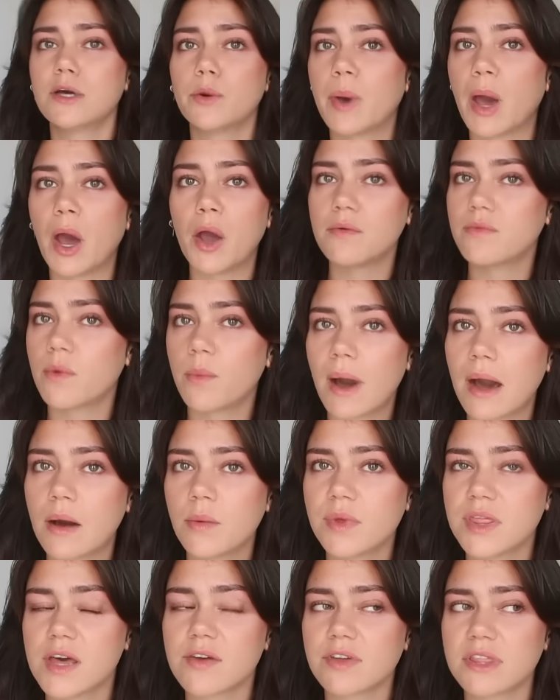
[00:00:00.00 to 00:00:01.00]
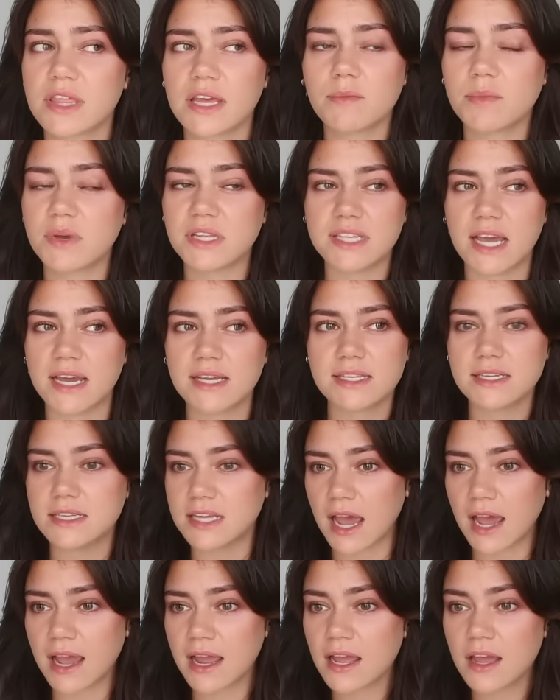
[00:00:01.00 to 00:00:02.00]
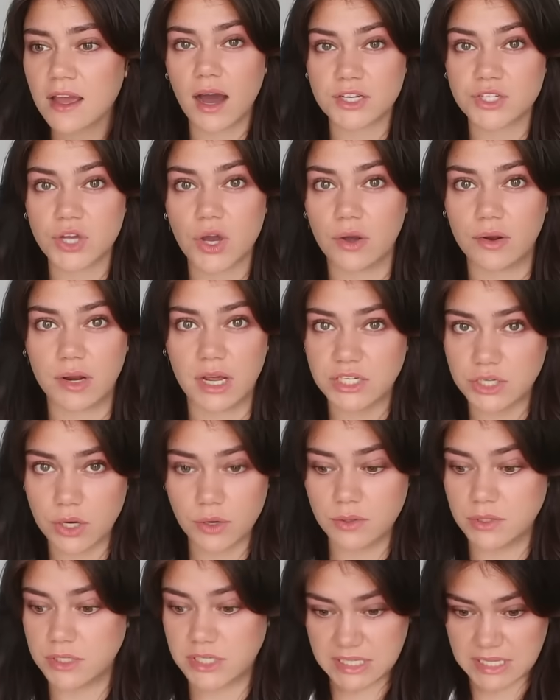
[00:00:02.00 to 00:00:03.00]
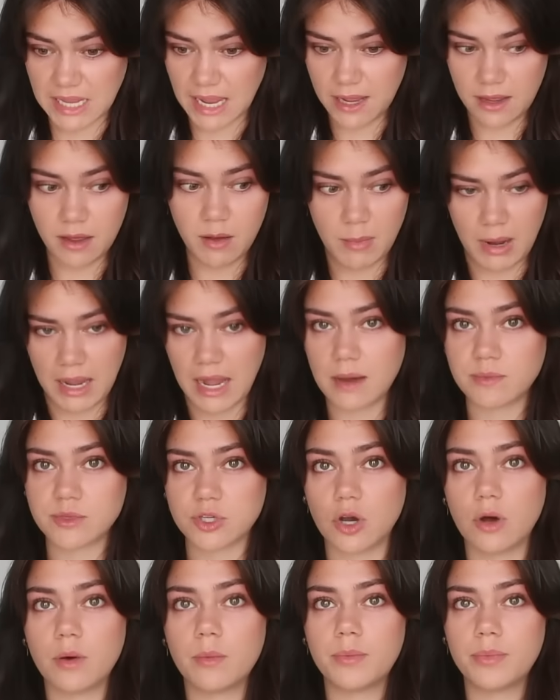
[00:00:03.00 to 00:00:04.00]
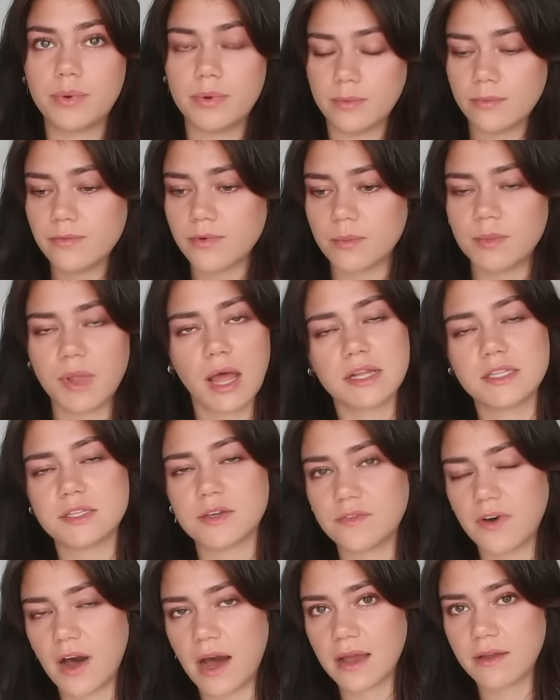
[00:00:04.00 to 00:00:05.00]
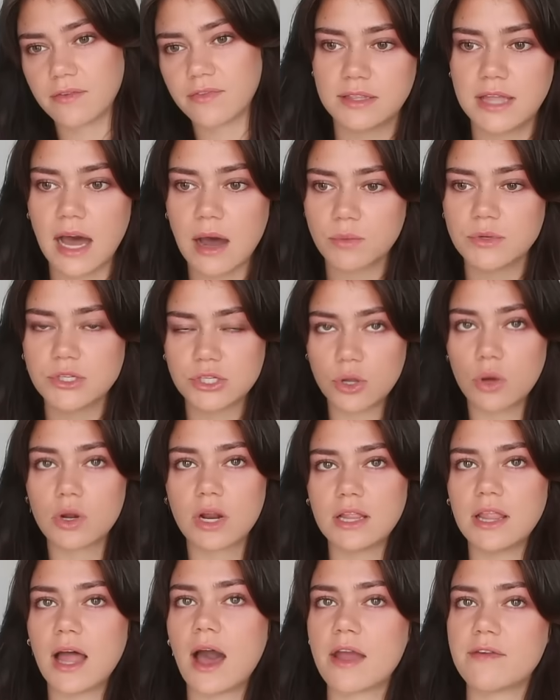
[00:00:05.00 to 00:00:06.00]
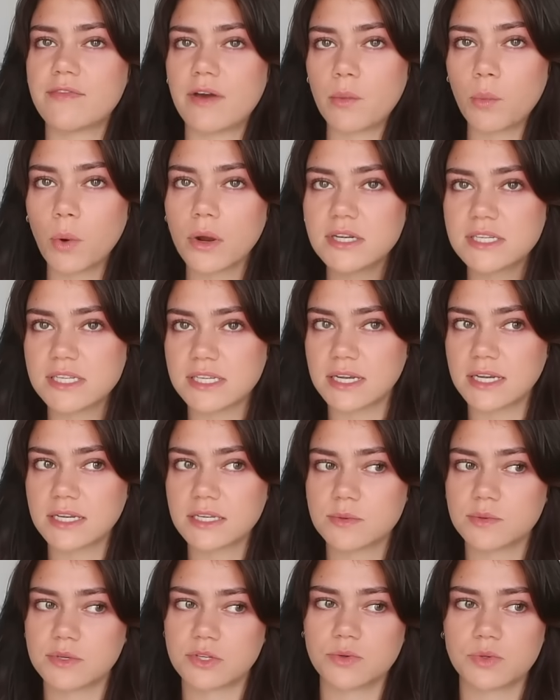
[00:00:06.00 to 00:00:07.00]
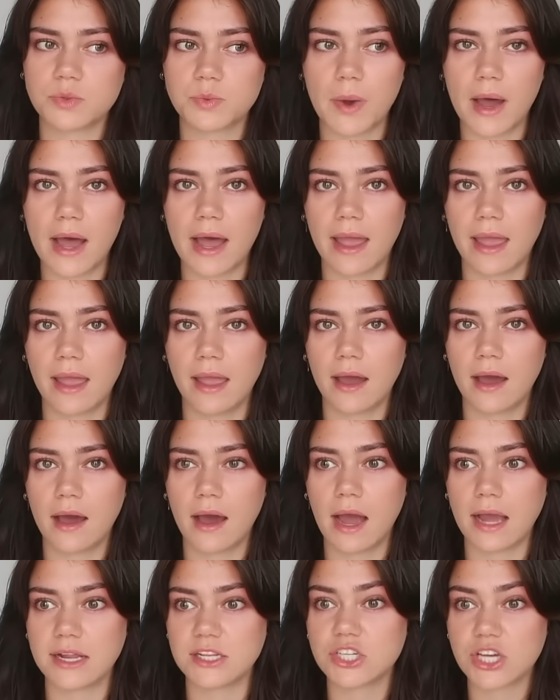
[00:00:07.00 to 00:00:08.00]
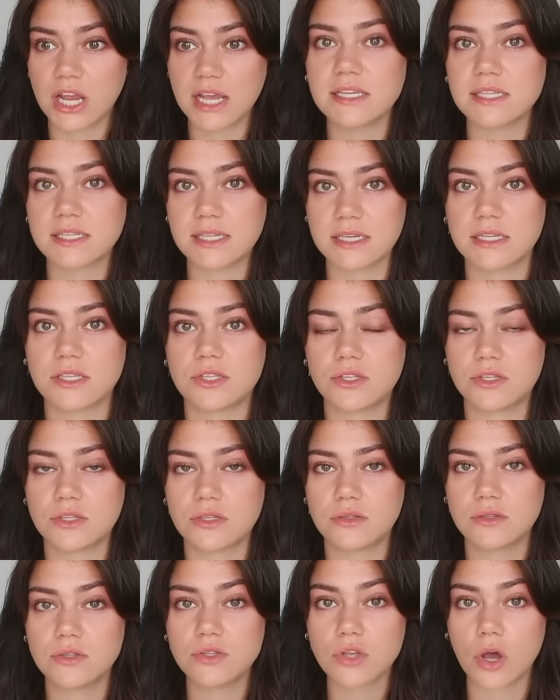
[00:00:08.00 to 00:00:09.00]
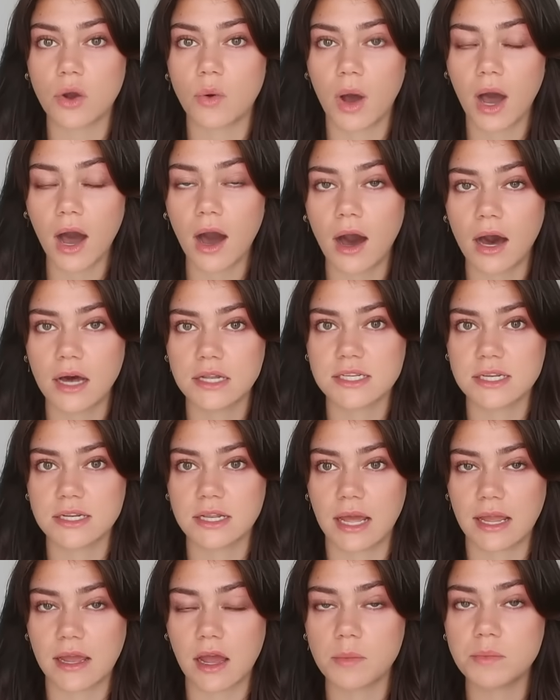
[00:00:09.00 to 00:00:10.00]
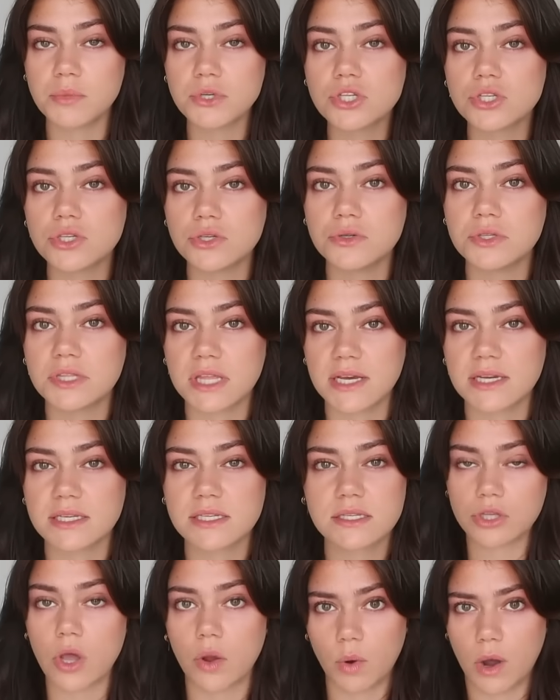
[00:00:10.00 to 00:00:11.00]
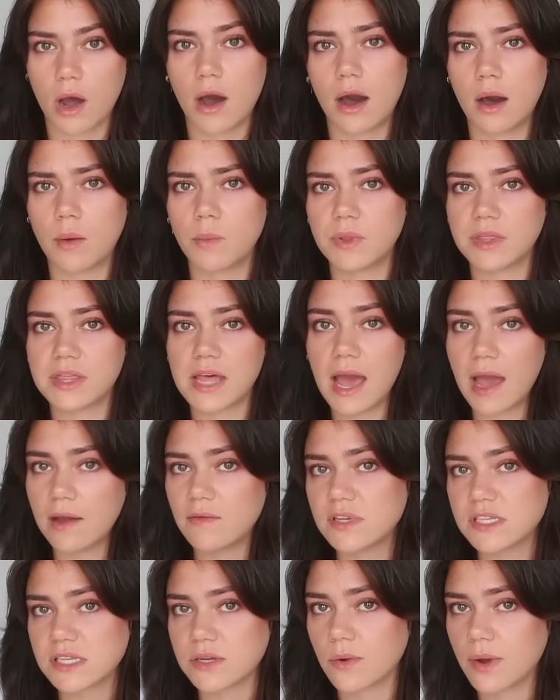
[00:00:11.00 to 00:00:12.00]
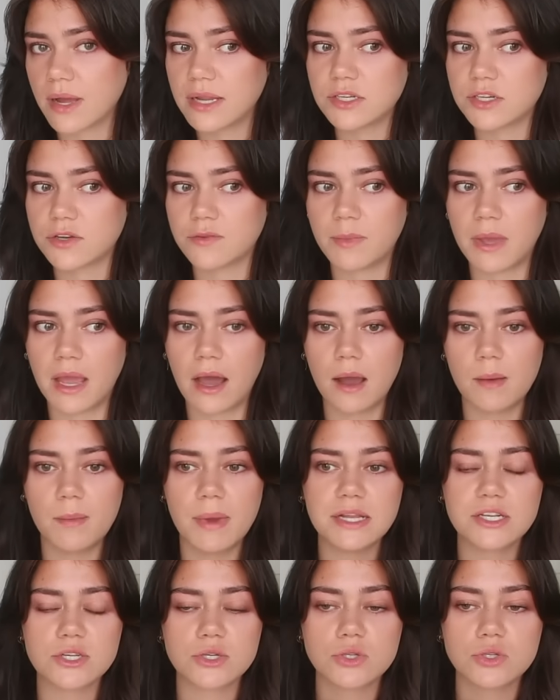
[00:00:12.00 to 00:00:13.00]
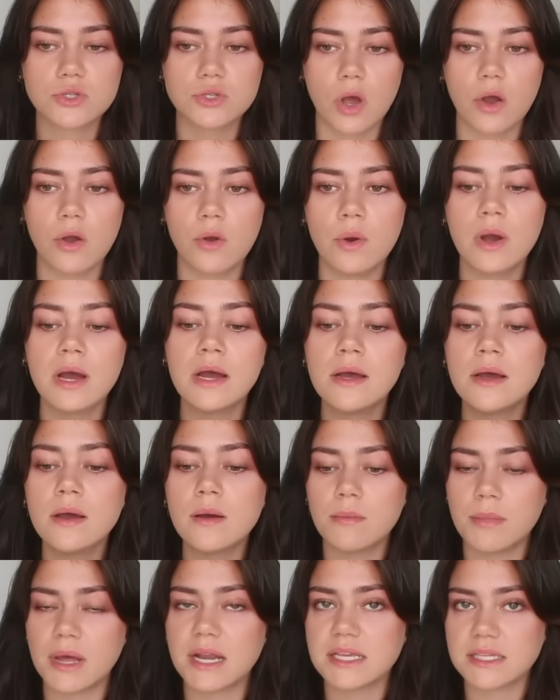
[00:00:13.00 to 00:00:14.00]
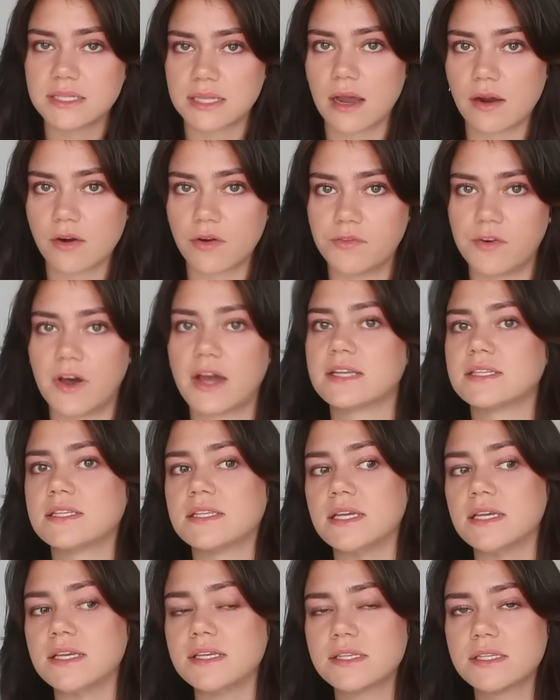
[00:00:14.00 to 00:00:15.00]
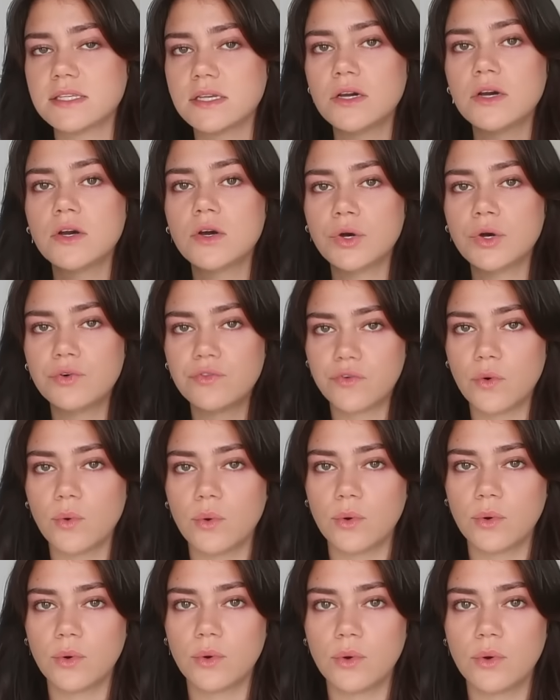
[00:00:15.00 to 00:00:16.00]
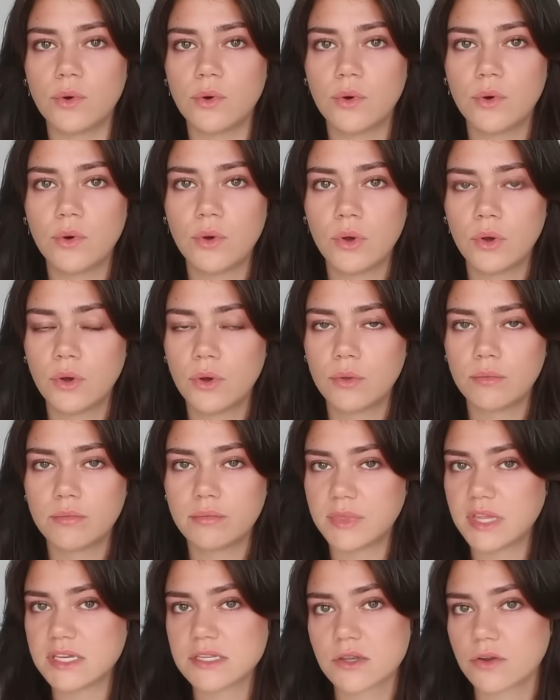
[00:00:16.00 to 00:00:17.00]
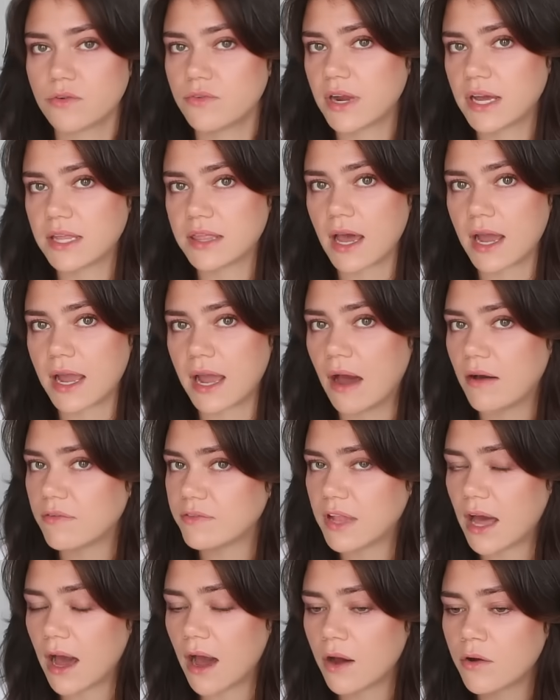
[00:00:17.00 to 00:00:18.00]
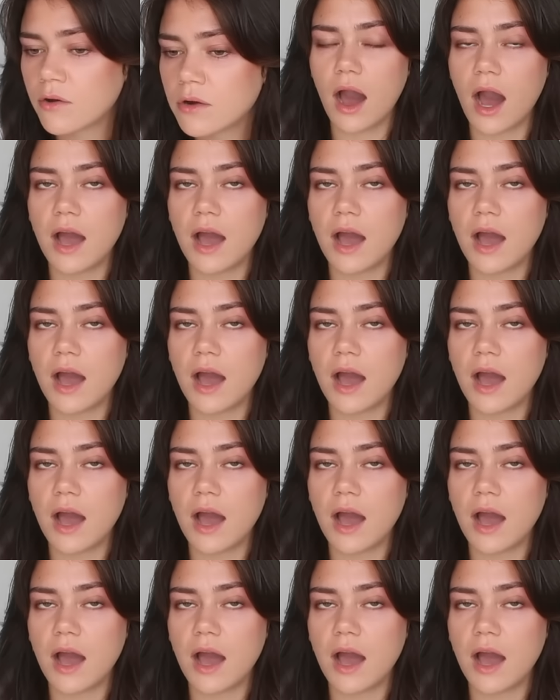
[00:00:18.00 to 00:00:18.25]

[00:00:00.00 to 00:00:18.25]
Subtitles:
a little bit overwhelmed with everything, but day to day, I don't sit at my laptop from 9 to 5. That was not a life I wanted, which was why I chased this so hard, and like, I pursued this so hard with every single inch of me. I made so many sacrifices for this career that I have now.